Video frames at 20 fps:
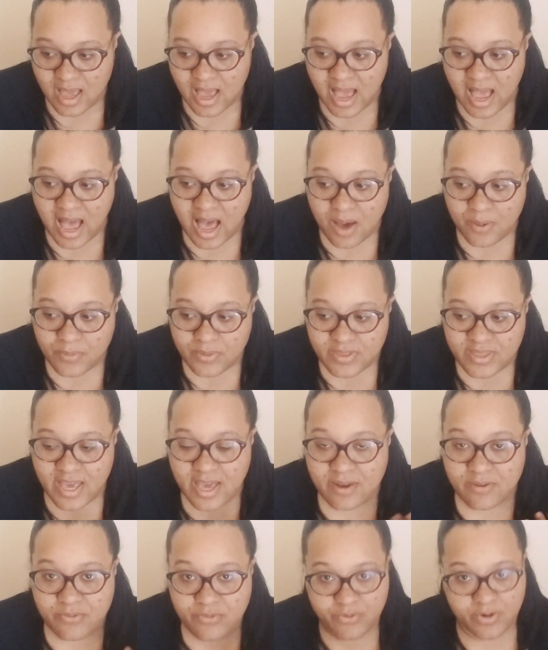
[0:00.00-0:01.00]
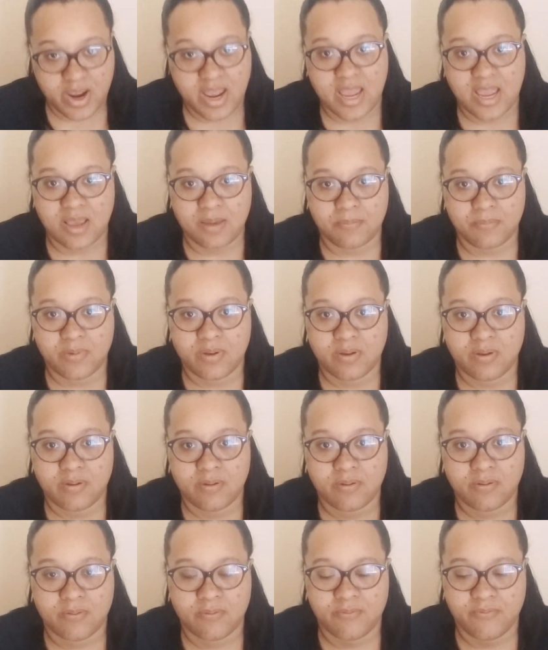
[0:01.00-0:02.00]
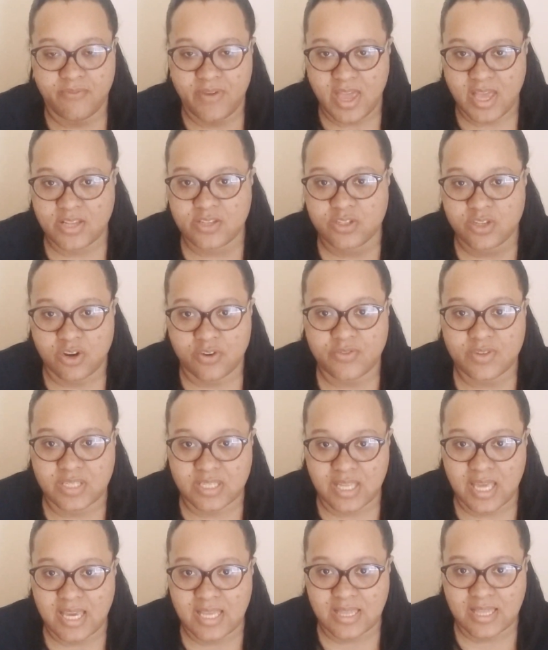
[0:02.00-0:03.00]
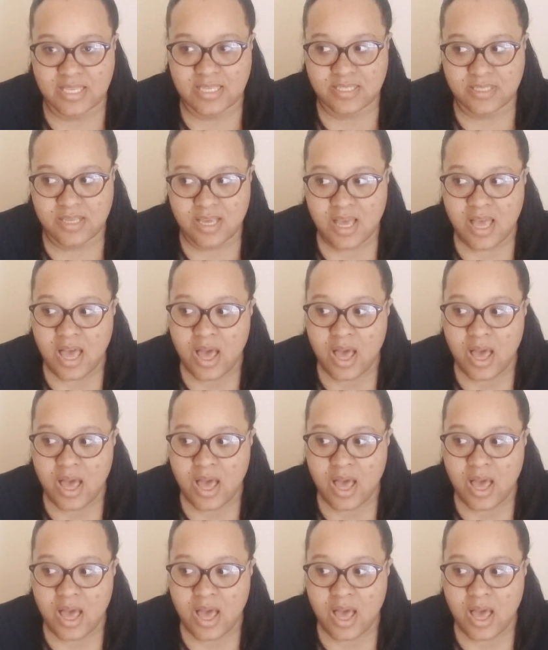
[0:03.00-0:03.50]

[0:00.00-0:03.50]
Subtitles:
how would that frame fan service like this?